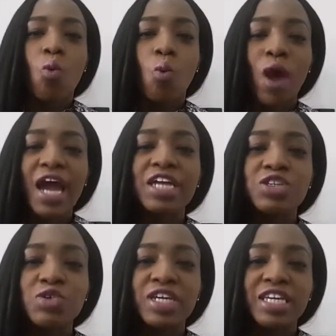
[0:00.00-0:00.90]
why
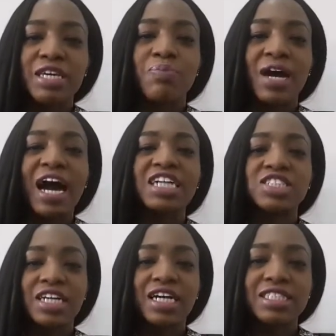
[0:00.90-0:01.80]
do you keep
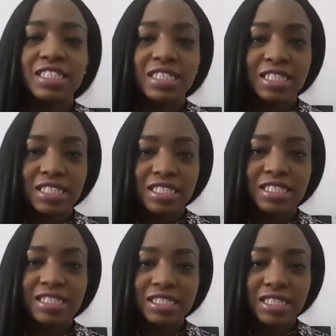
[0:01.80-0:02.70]
attracting
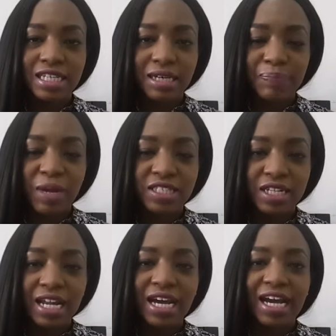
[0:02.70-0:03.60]
this
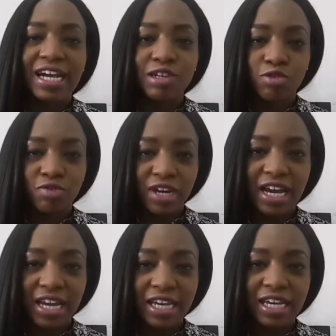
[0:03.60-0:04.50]
particular kind of
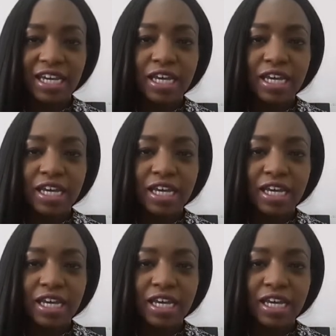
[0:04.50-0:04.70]
guy?